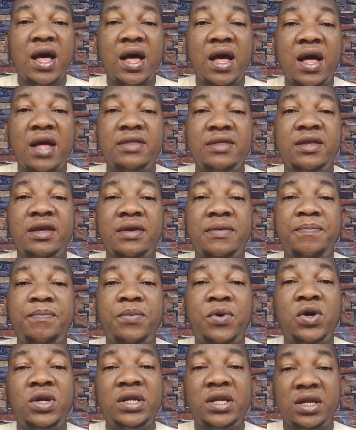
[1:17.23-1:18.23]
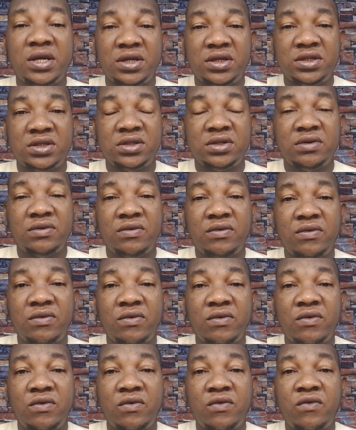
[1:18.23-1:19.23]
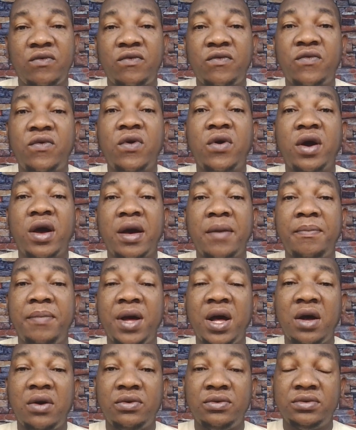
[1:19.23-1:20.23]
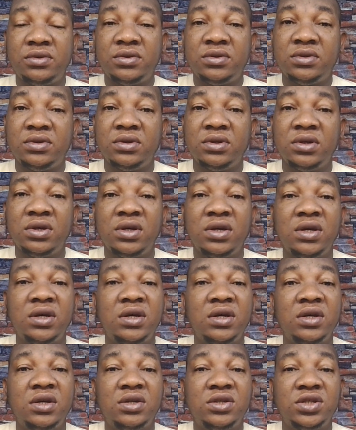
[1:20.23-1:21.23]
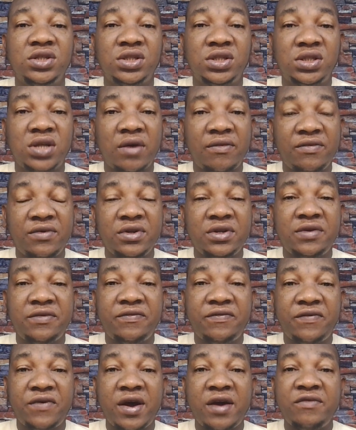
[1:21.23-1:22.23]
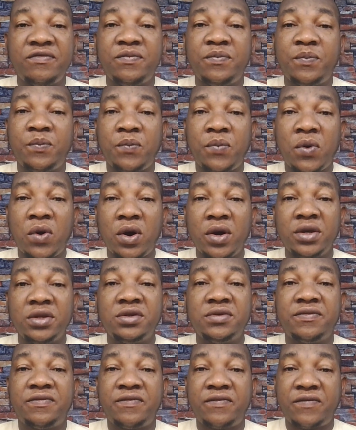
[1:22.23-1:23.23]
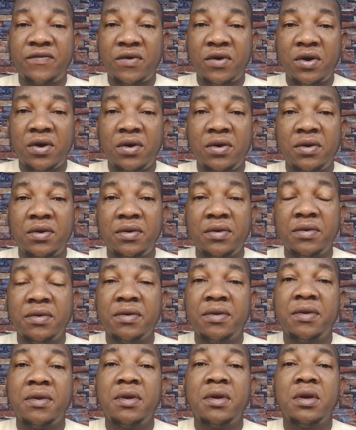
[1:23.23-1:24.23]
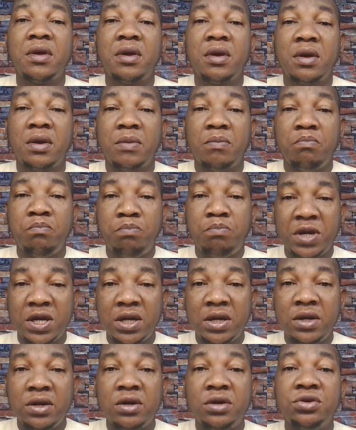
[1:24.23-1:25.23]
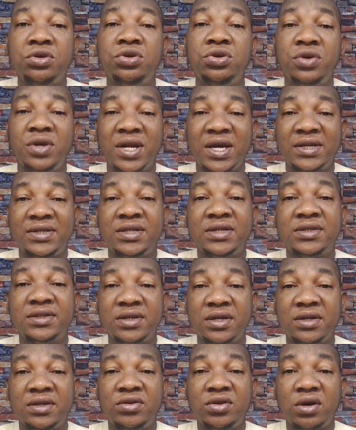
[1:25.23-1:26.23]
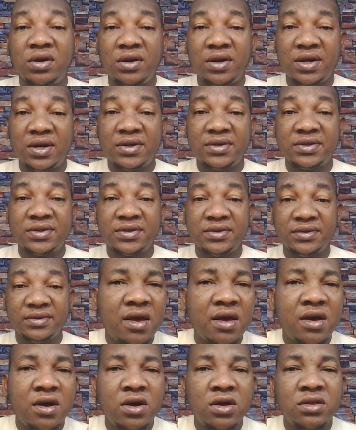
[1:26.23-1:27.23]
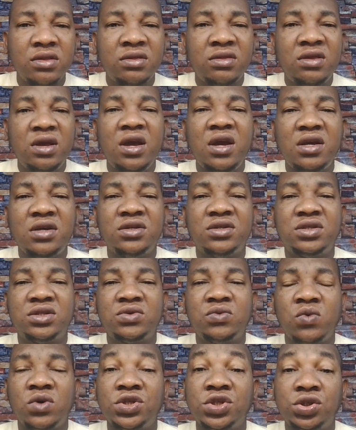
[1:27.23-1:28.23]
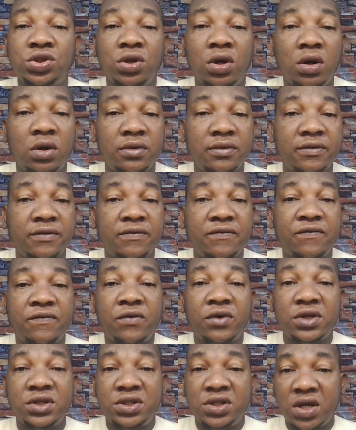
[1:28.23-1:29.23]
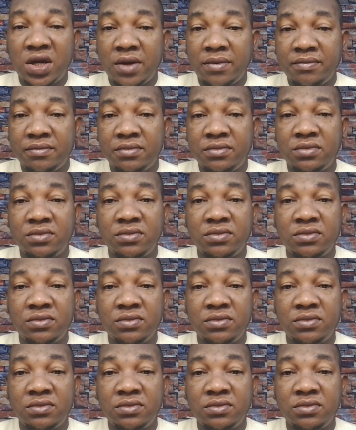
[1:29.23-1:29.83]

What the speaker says: and they bought this for about 75.4 billion United States dollars. This was done for them